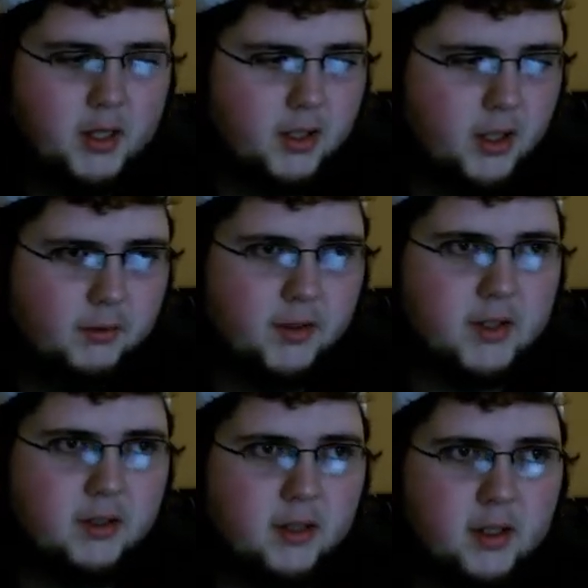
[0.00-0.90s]
He died
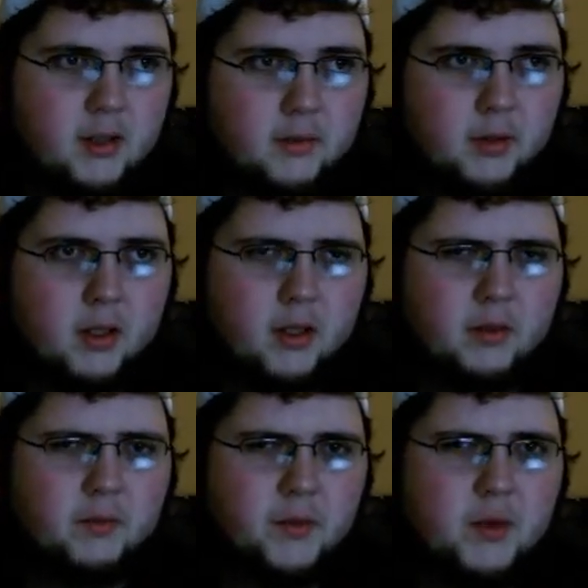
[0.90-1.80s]
recently,
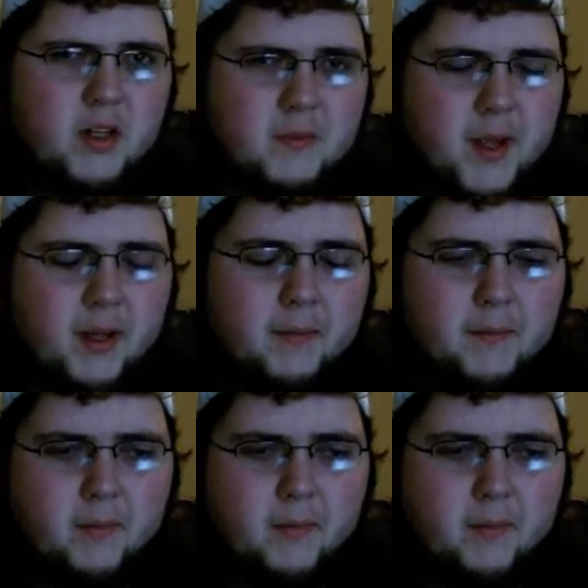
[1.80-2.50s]
a few years back.